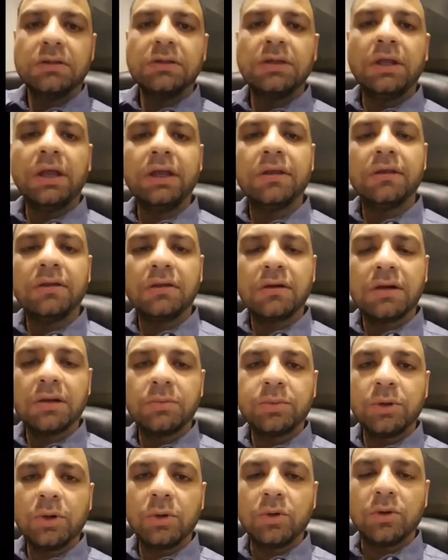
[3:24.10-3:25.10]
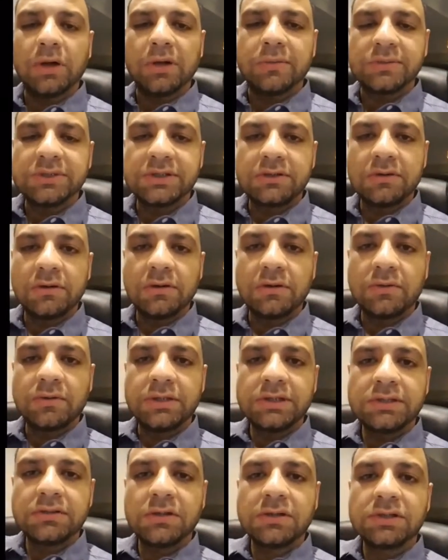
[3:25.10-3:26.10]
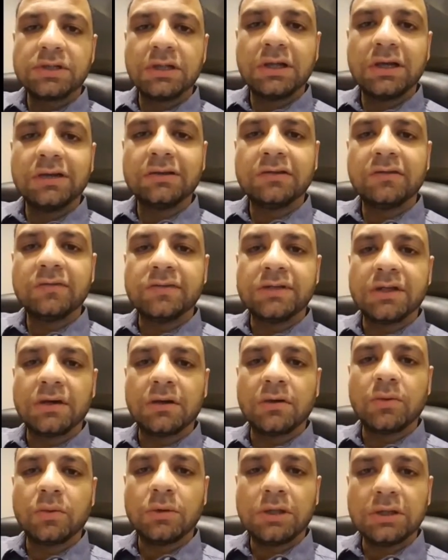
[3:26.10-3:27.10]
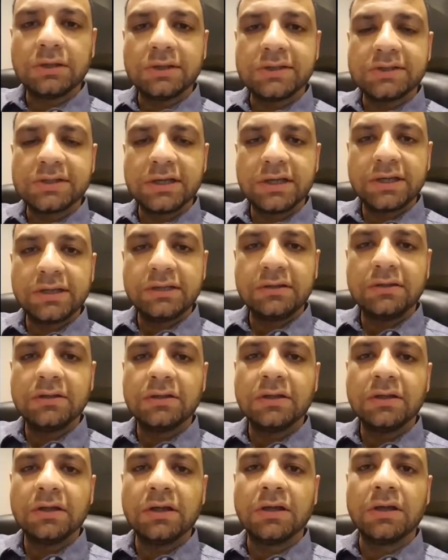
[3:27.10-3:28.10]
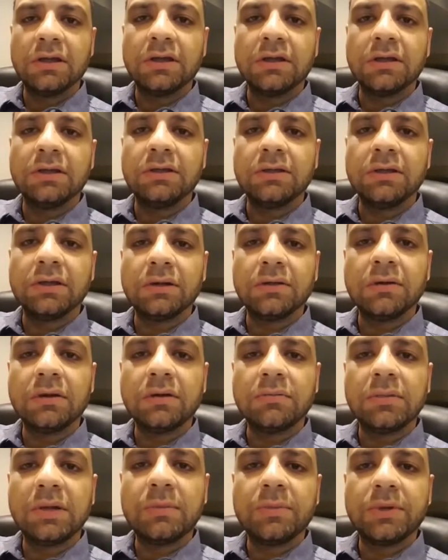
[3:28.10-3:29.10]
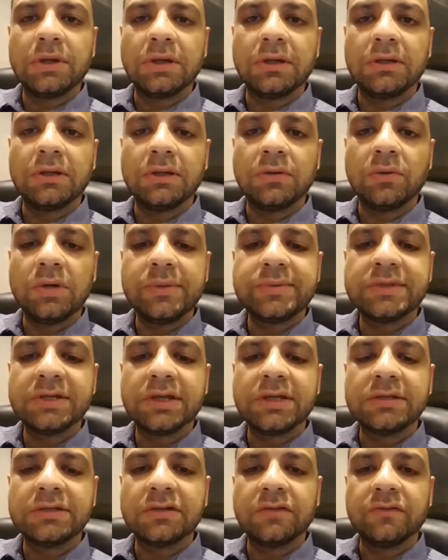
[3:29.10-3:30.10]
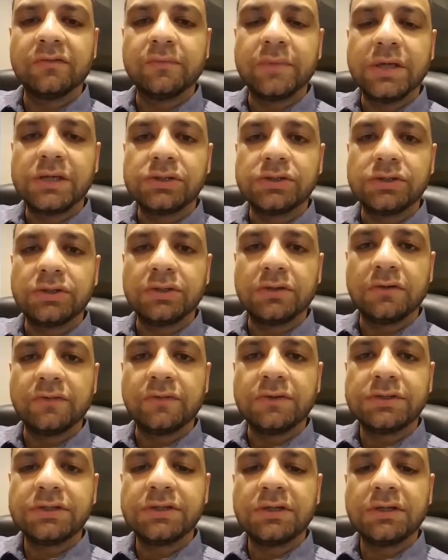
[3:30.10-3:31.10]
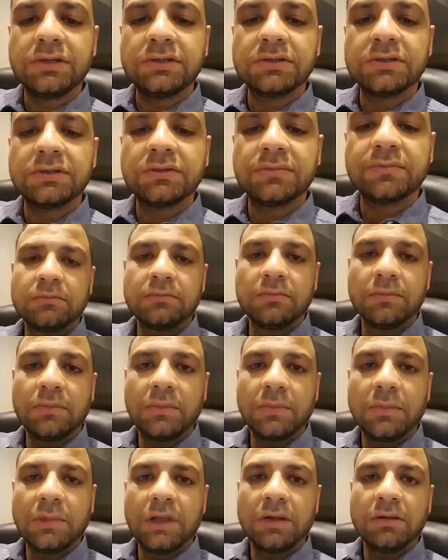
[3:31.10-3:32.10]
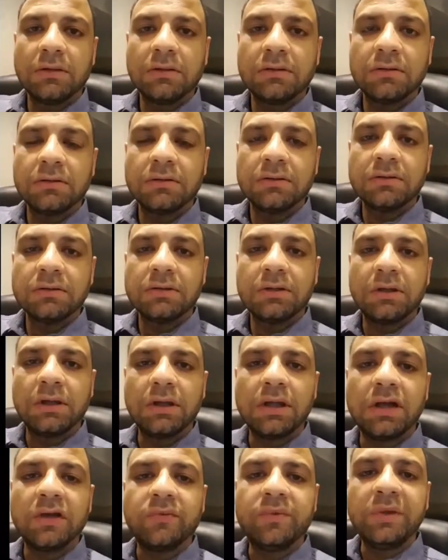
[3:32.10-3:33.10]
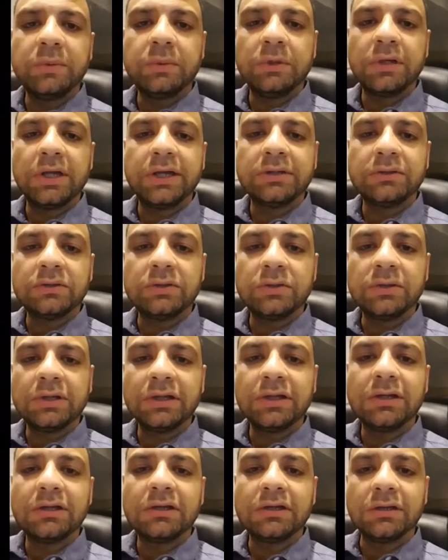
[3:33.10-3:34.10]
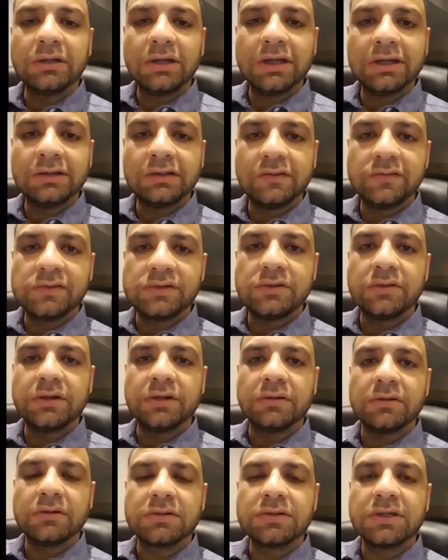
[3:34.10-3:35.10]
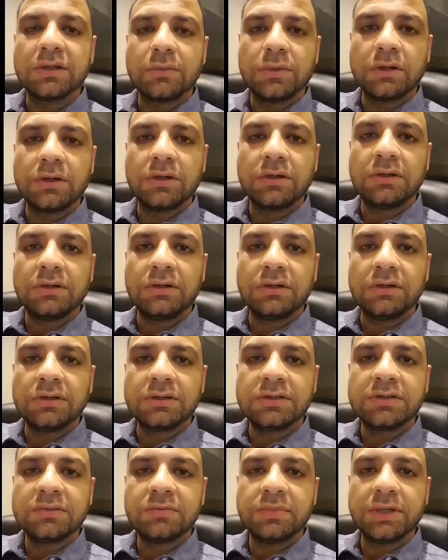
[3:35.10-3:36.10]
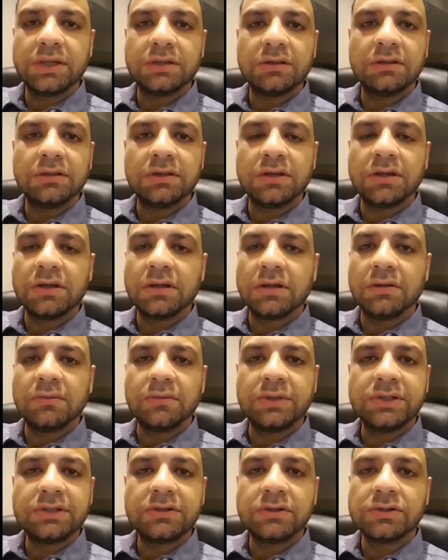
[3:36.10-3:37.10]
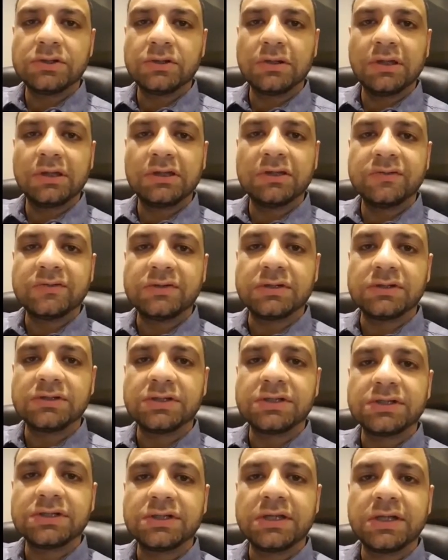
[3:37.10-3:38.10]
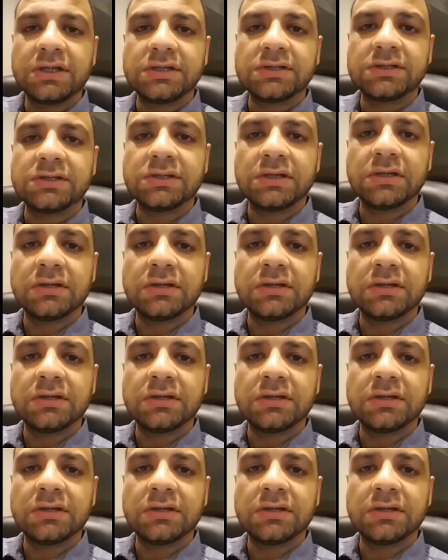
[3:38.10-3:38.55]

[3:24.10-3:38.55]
And there are programs, there are research electives that are well designed. You can look them up on the websites of major universities. A lot of people like to do clinical electives during their summer years, but research electives are just as